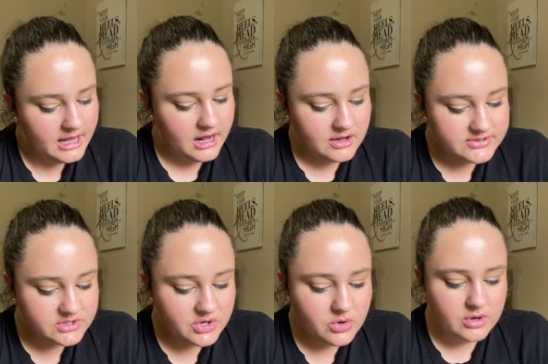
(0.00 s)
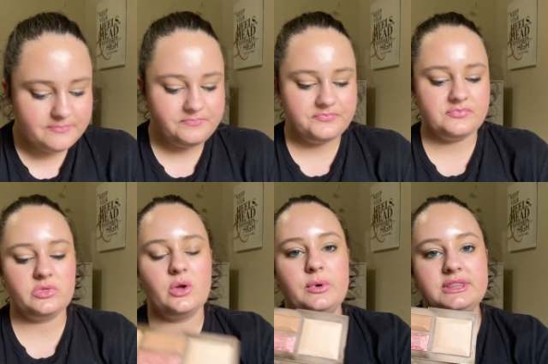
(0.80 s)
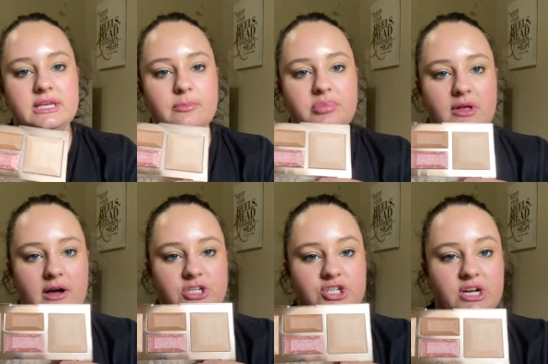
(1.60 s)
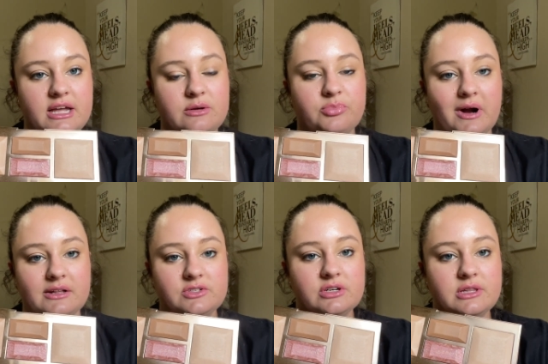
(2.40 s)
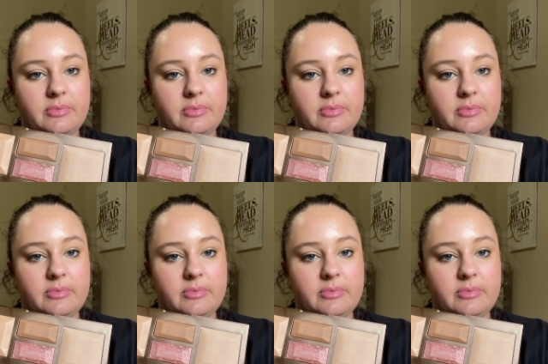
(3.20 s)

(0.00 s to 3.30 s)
Also, with the blush and bronzer,